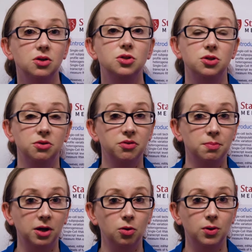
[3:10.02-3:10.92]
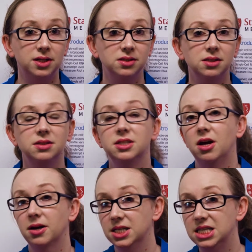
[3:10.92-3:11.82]
Two of the microwells did
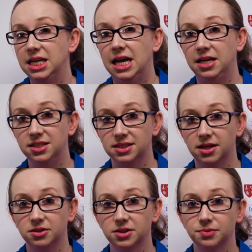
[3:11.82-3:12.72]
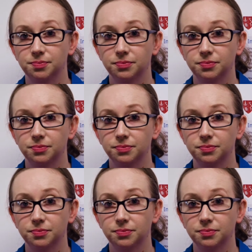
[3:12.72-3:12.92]
not contain any cells.